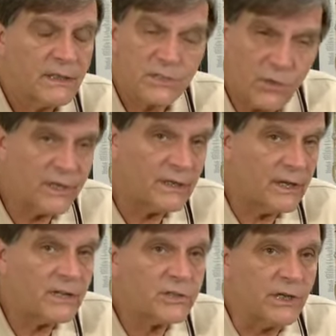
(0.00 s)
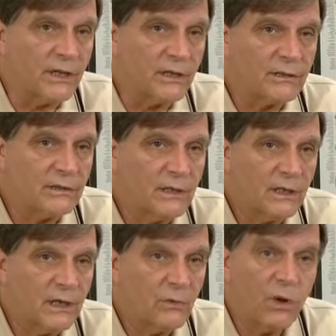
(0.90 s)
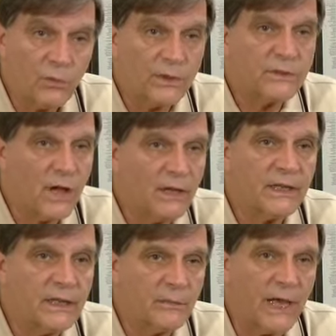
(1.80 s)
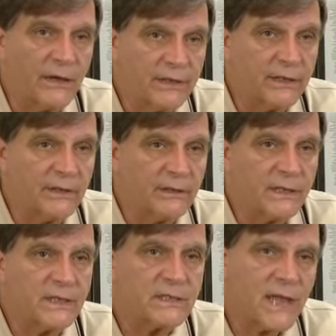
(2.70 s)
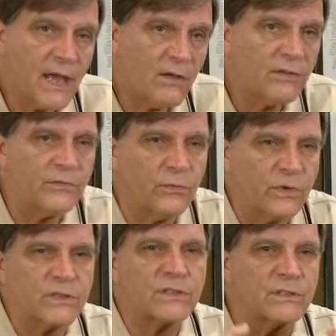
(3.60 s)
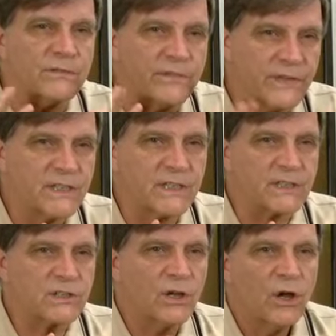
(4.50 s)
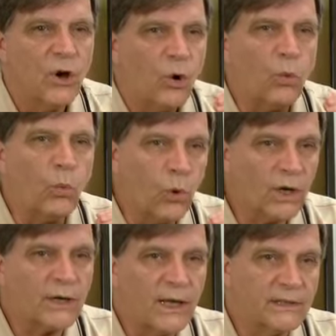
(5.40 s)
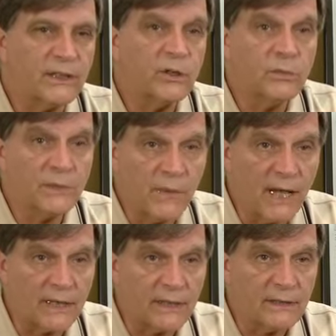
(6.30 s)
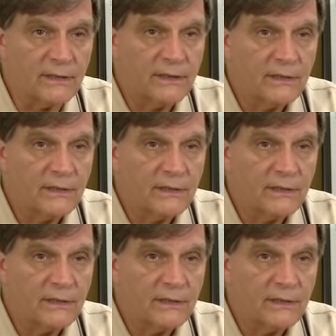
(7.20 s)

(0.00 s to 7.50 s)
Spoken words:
So in a nutshell, what we're talking about here is how the forces of physics work on the human body.